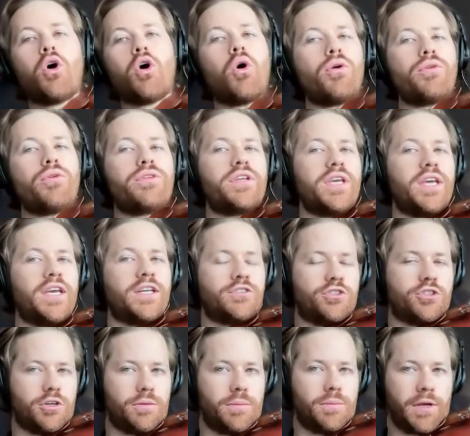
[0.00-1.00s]
hold the
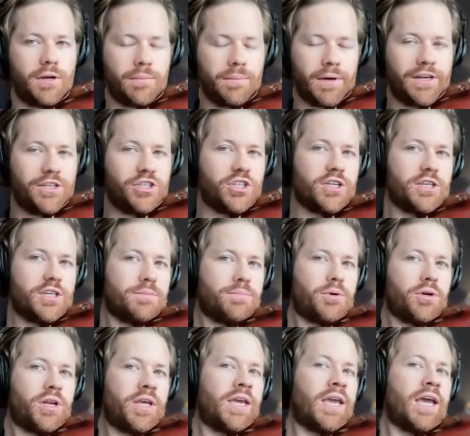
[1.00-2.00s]
instrument by just
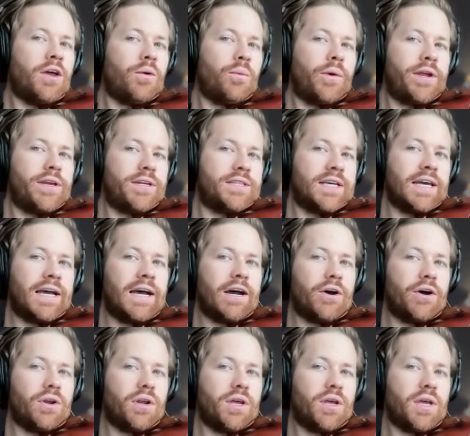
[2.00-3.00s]
putting head weight
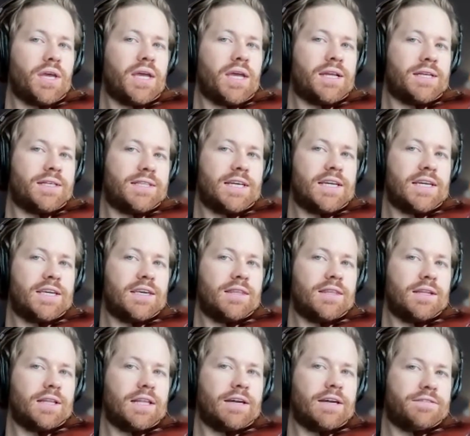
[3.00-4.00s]
down and taking
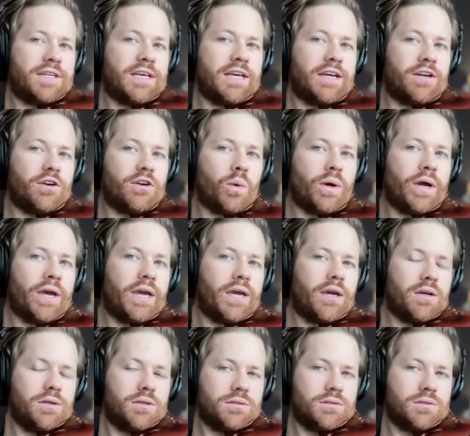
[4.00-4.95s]
the left hand away?